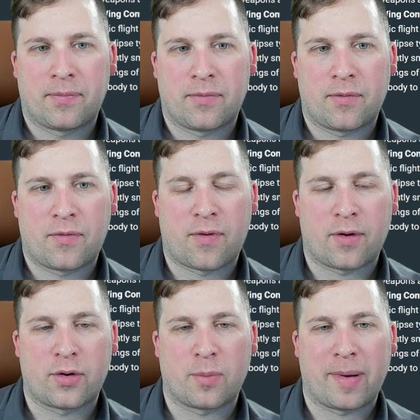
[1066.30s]
for
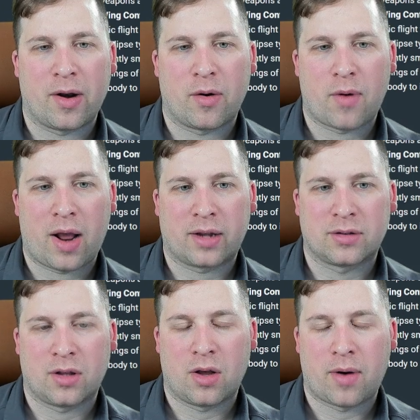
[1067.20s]
torpedo racks
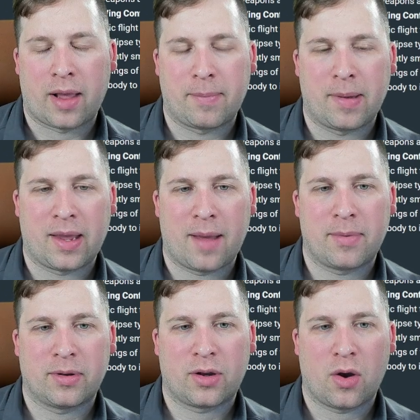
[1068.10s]
alone. Like being
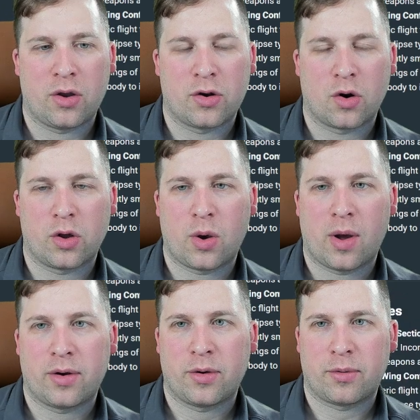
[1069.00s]
able to go, you can only go
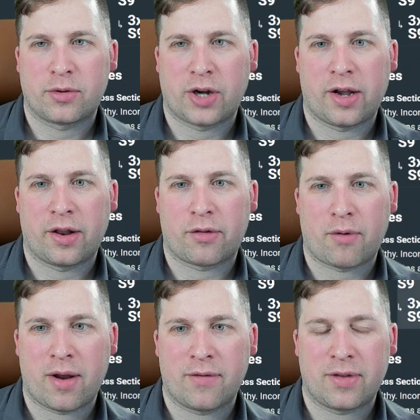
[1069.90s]
out and do chain
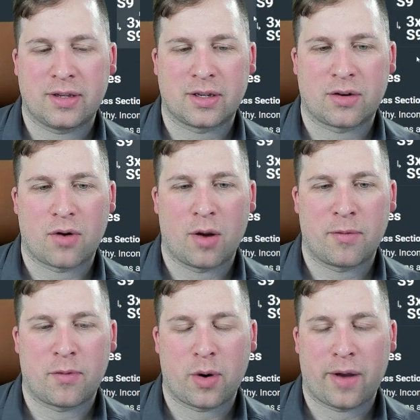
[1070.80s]
3 of these in a row
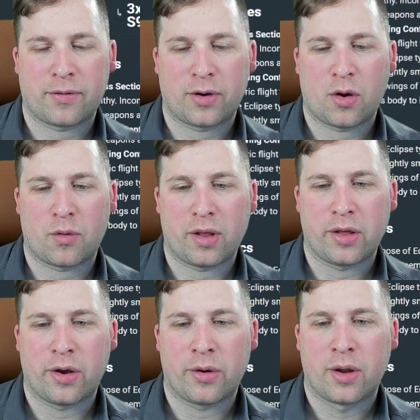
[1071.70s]
before you have to go
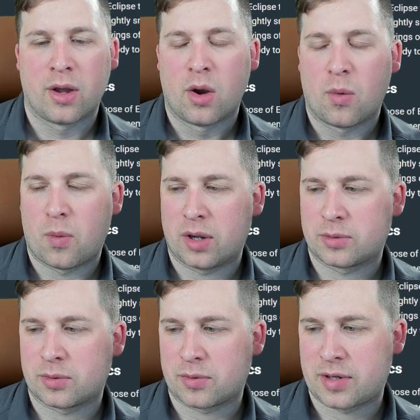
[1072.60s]
reload. Whereas
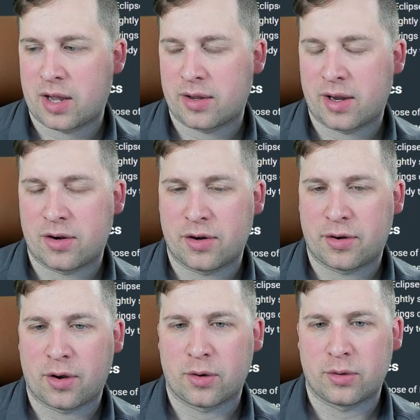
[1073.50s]
with Retaliator, you
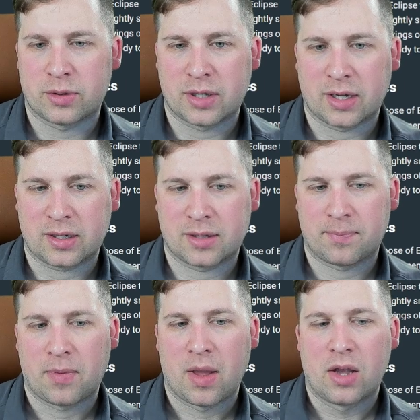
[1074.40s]
can go do 6.
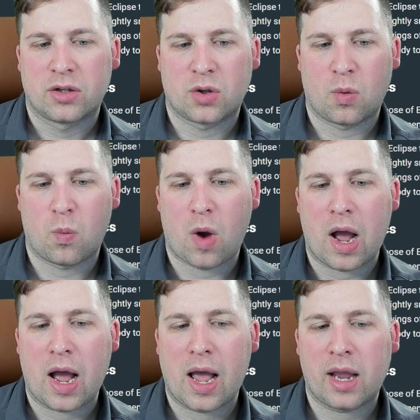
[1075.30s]
So
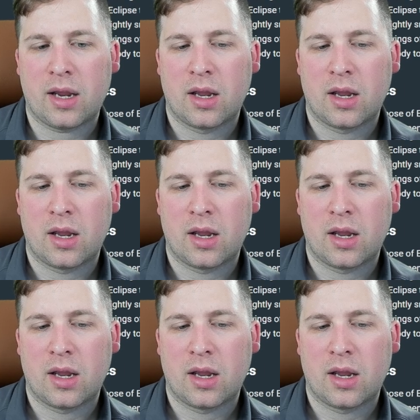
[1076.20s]
why